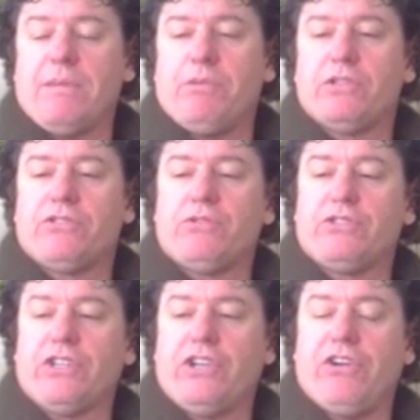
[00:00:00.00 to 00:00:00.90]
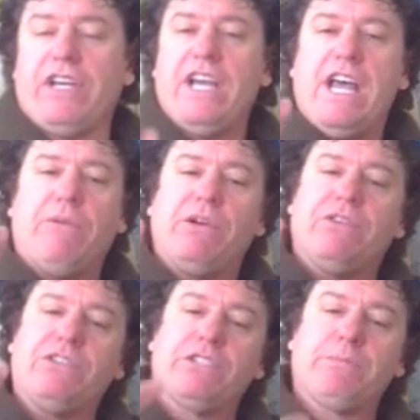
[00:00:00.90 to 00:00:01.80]
They put us through security, and we were
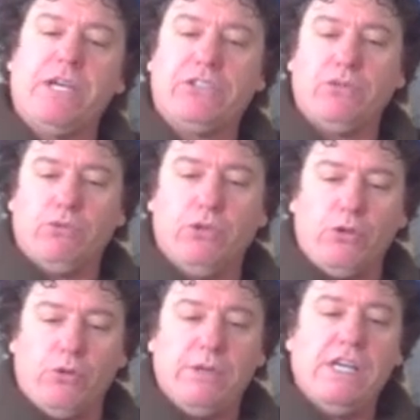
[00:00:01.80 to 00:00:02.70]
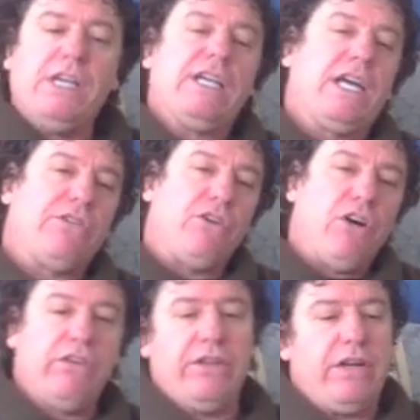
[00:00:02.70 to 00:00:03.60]
in this special room, kind of
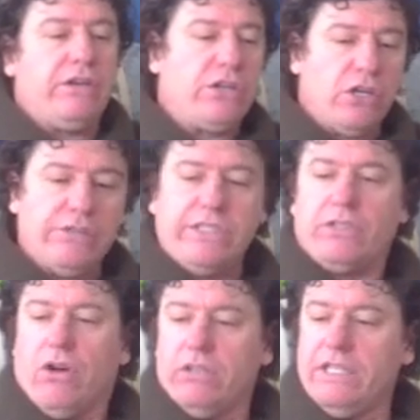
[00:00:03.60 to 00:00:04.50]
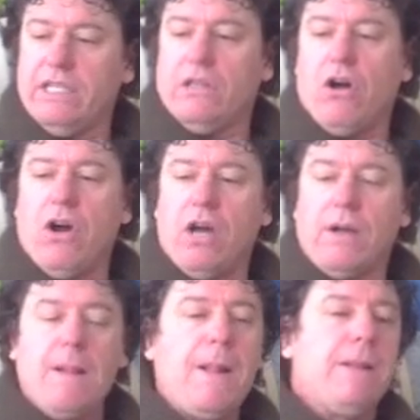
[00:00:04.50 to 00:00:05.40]
all there, nervous, all day long,